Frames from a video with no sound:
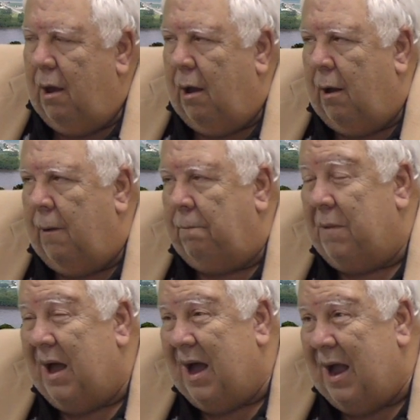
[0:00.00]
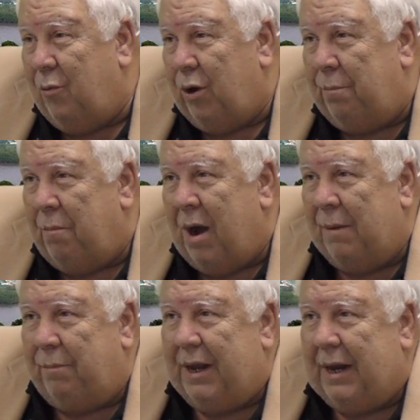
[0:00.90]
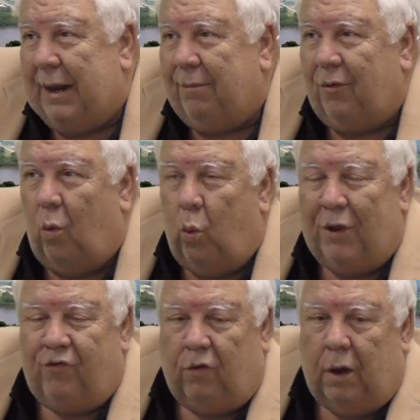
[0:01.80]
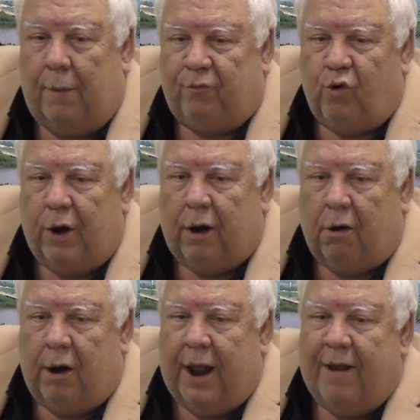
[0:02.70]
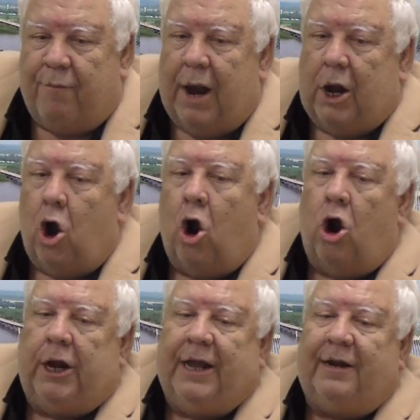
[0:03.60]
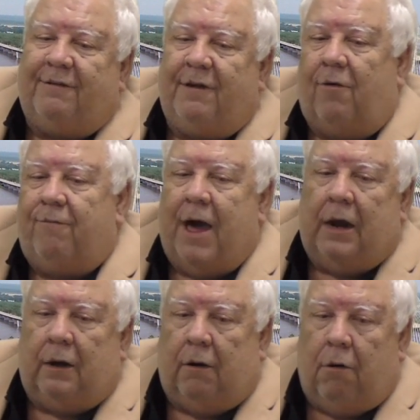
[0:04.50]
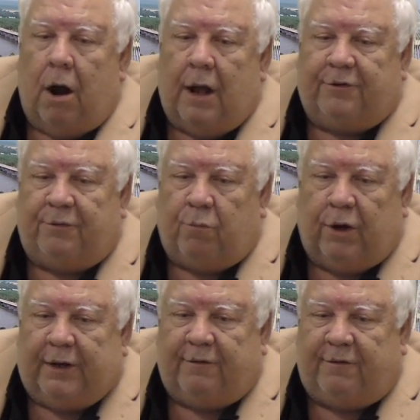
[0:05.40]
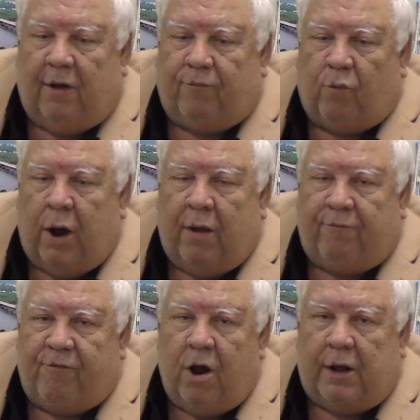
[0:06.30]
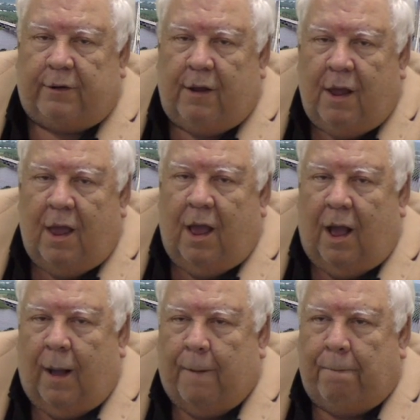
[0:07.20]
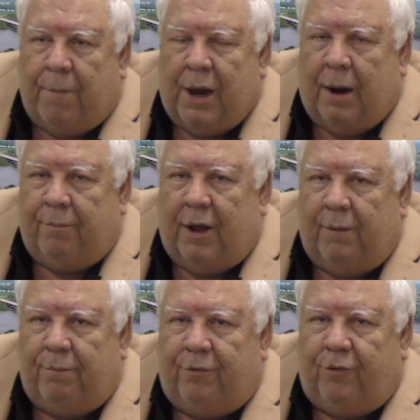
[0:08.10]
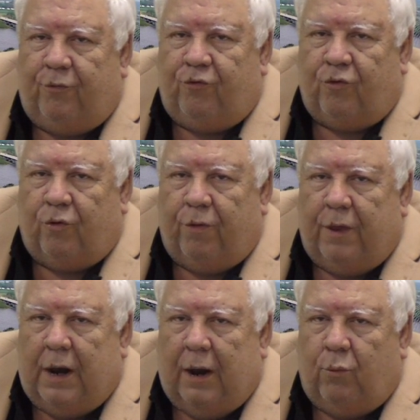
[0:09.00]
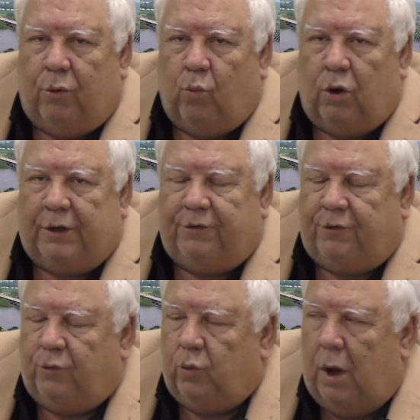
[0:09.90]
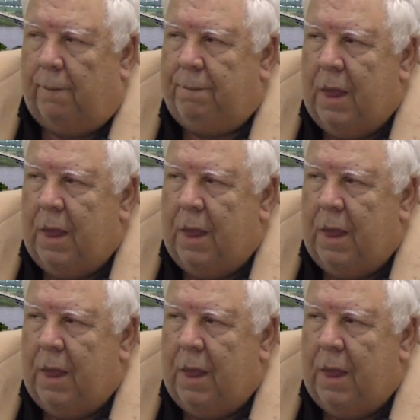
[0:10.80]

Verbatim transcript: Um, I wouldn't mind being able to whistle up trigger and have my car get itself out of the garage and bring itself around front, um, but I'm not too sure that I would want to uh,